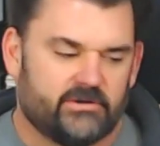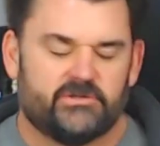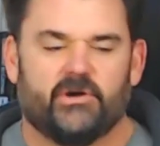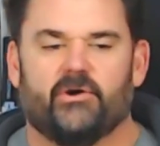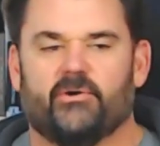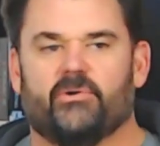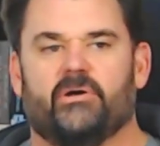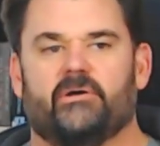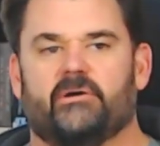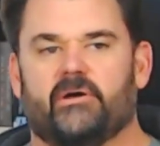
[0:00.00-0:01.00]
So
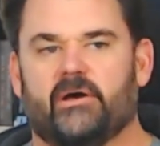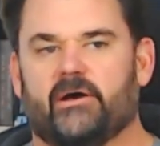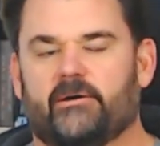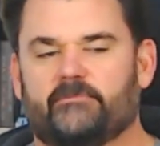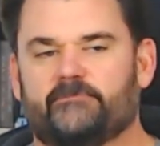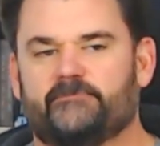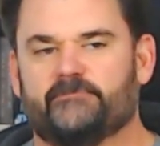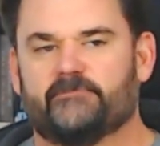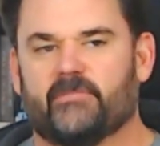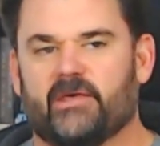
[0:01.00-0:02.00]

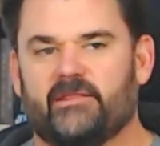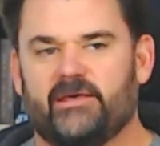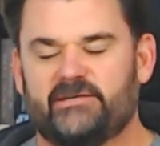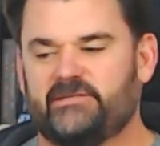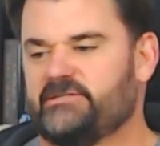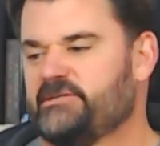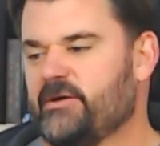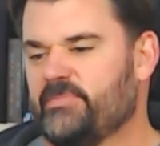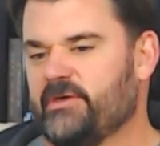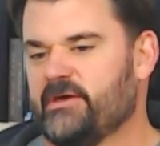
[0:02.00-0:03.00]
this is
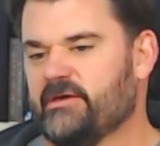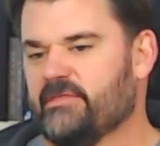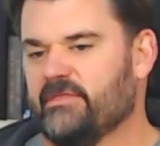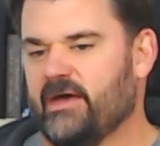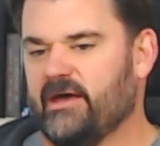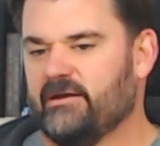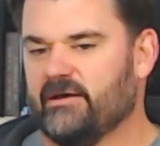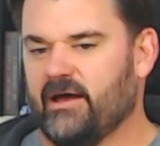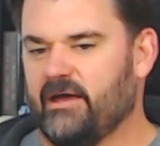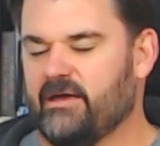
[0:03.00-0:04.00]
something that
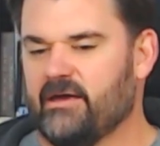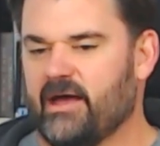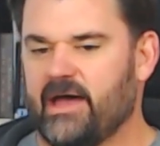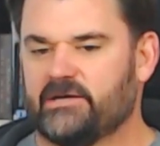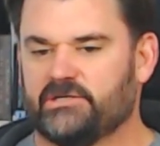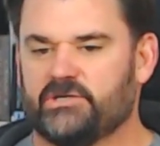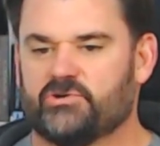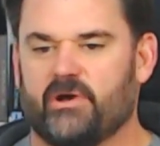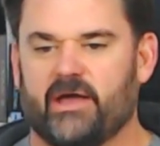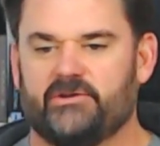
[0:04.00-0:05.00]
I actually
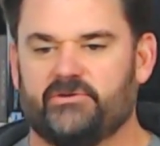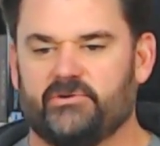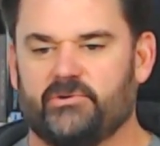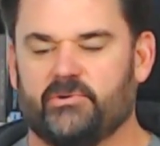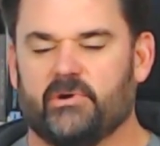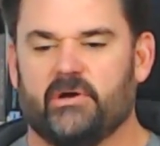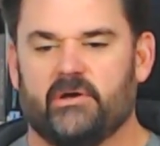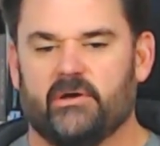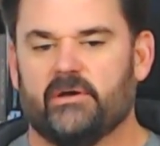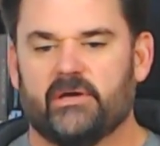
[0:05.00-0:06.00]
try to
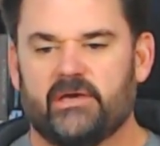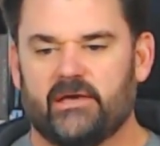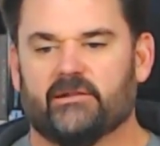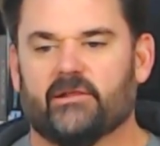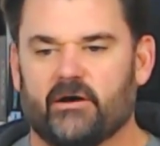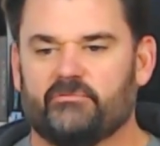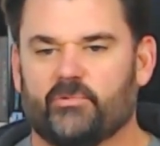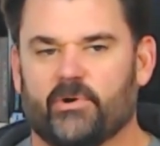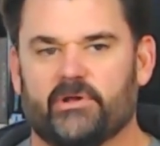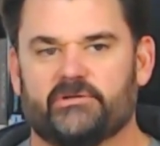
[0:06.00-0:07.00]
get loved
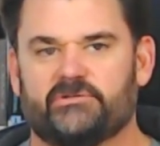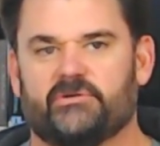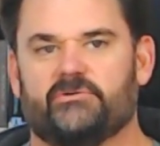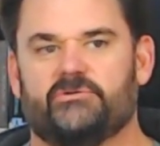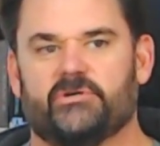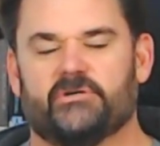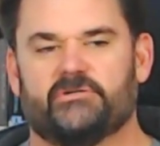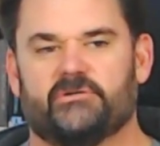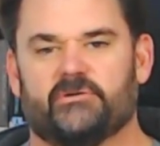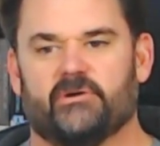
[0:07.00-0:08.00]
ones to
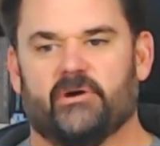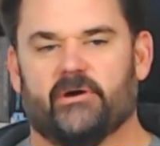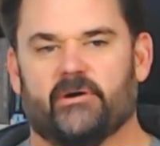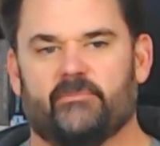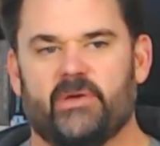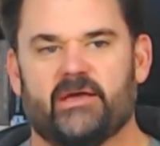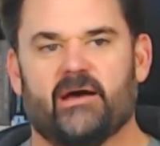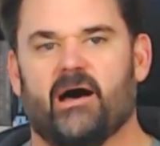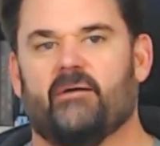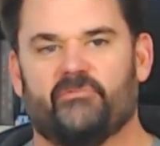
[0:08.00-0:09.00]
just be
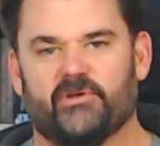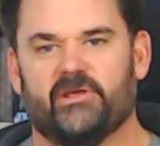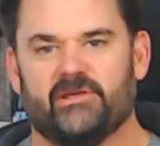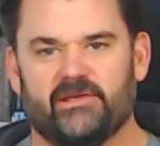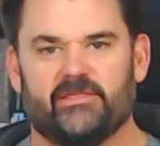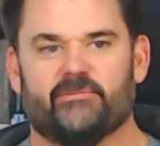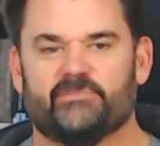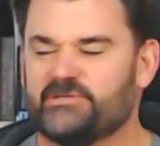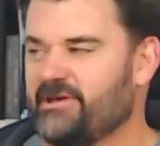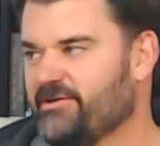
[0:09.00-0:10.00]
confident in
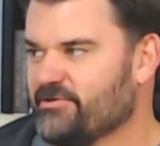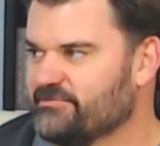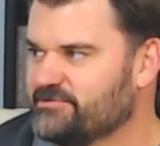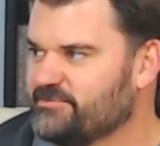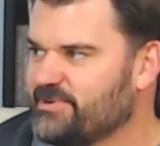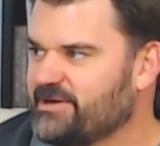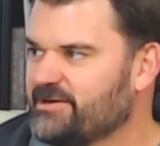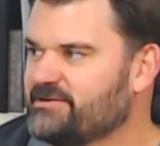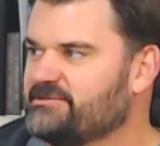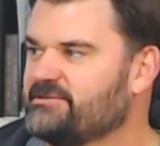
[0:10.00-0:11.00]
themselves,
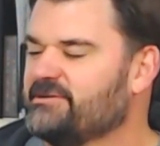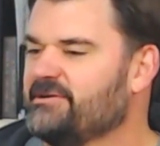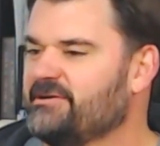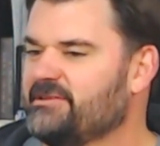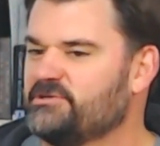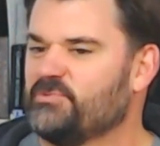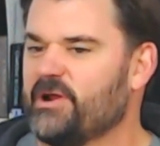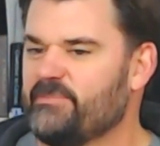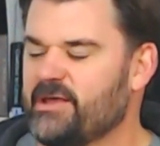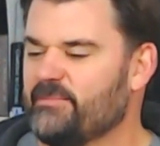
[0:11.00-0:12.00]
because this is what I mean.